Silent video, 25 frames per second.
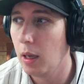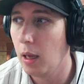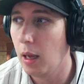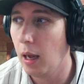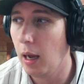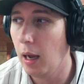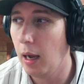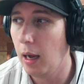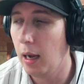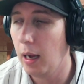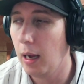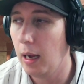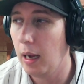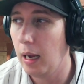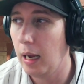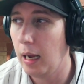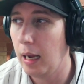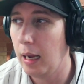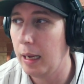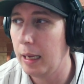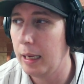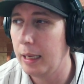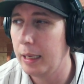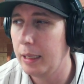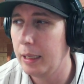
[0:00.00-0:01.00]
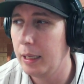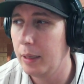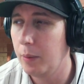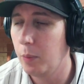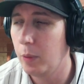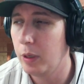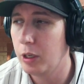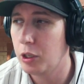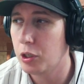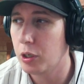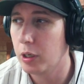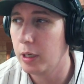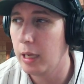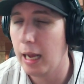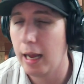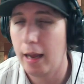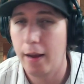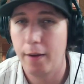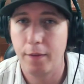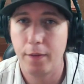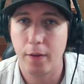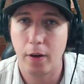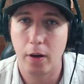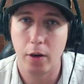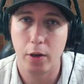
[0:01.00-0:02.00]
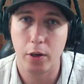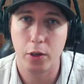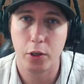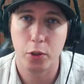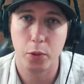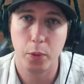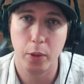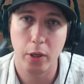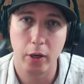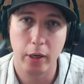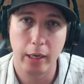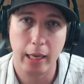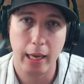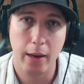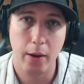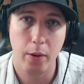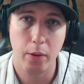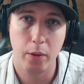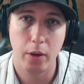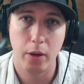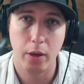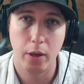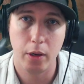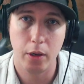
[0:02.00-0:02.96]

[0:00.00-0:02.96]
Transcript: And then we should have our Twitter account,